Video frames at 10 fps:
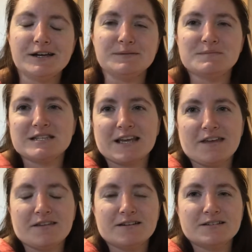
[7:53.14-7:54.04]

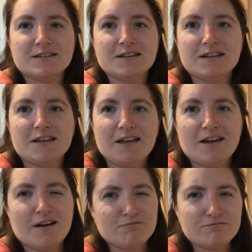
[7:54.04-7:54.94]
together.
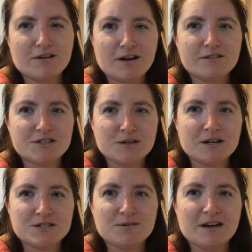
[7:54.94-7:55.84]
I do
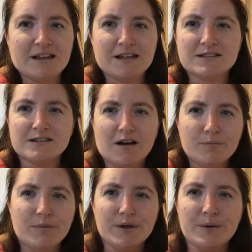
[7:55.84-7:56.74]
like that, the dark
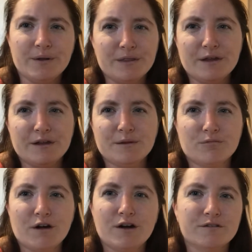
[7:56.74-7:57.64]
blue and the
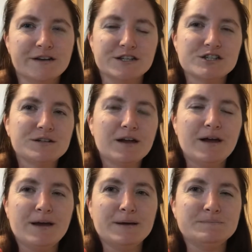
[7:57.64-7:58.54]
bright orange.
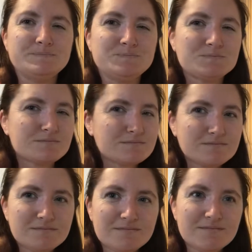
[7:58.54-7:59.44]

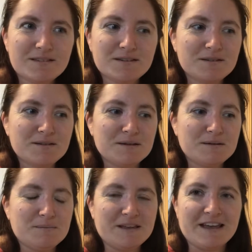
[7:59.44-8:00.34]

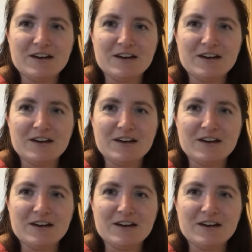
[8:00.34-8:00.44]
But yeah,